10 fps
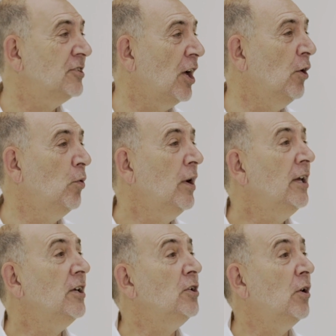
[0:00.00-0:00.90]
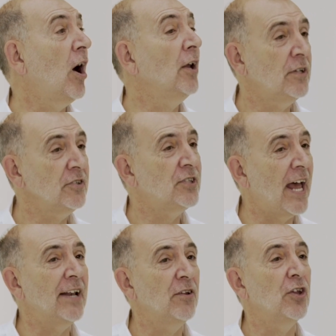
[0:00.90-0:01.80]
So,
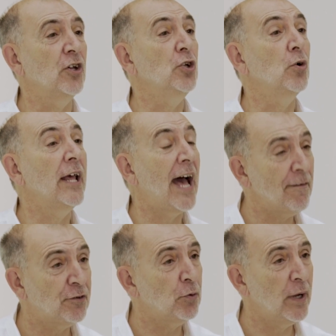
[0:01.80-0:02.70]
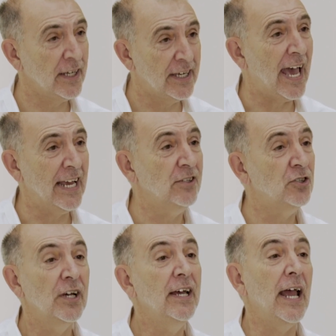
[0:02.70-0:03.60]
understand that you'll have to
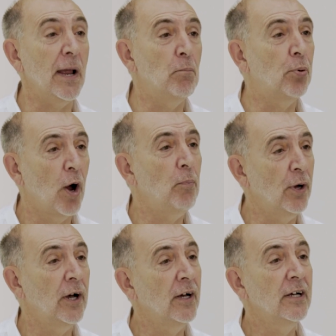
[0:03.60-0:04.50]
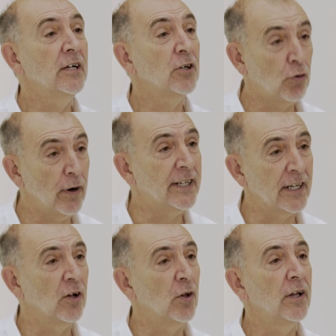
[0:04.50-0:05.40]
engage in proper,
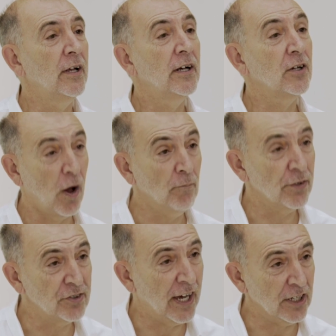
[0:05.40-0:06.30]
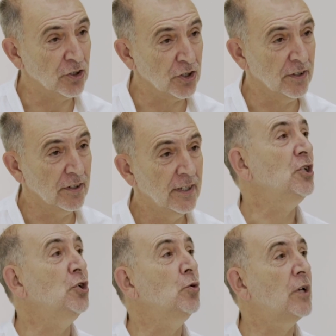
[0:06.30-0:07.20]
critical conversation.
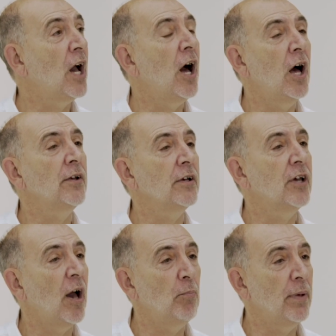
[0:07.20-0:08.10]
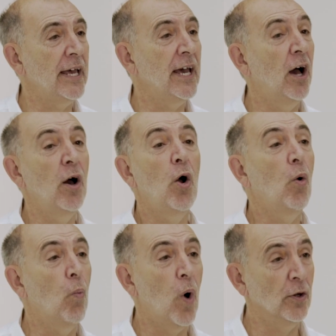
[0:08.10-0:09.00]
You can't come here
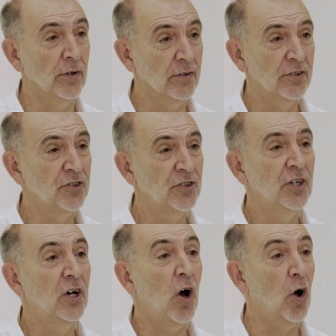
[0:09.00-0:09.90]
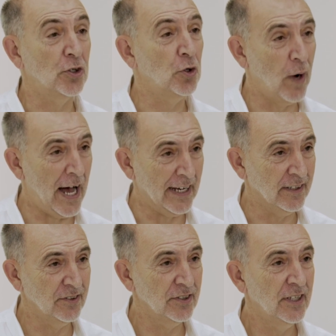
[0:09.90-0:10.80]
once or
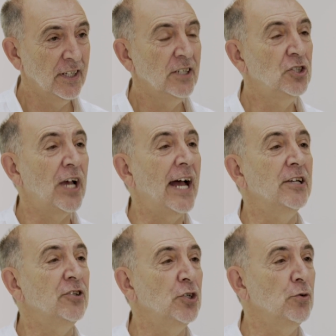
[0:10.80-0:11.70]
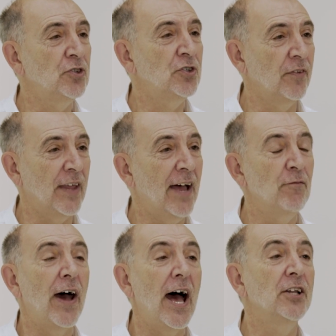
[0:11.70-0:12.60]
twice. China's used to that. In
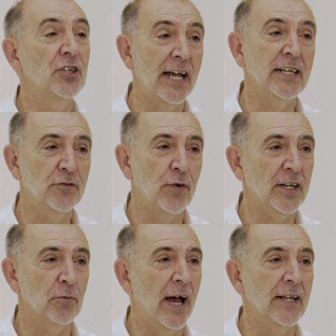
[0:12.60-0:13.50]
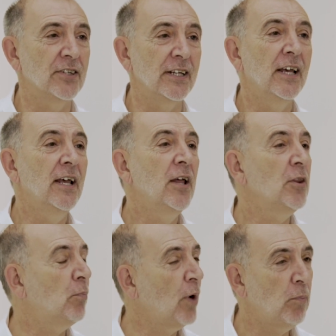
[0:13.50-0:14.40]
fact, a Chinese friend of mine said,
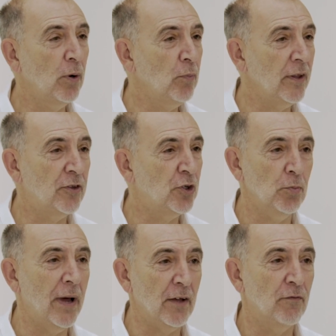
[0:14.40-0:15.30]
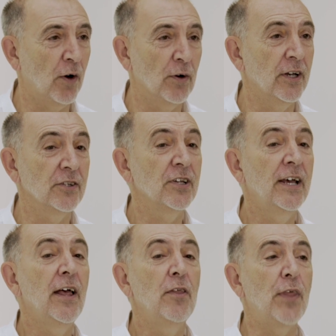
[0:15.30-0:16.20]
the problem with too many foreigners,
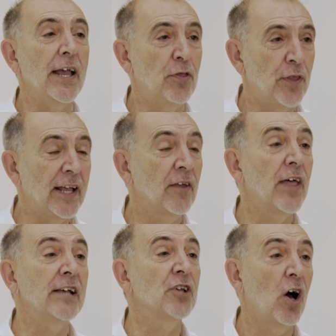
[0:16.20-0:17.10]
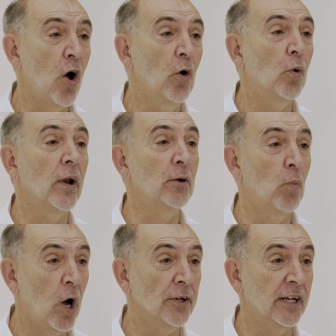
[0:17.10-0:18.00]
they think there's a hole in
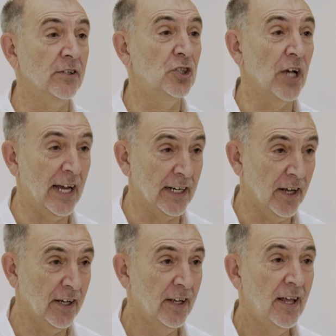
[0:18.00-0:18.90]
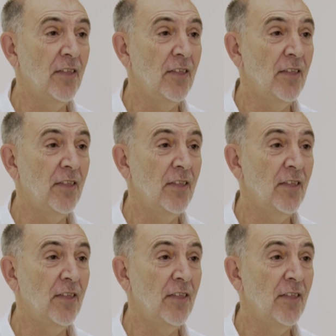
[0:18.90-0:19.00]
one in China.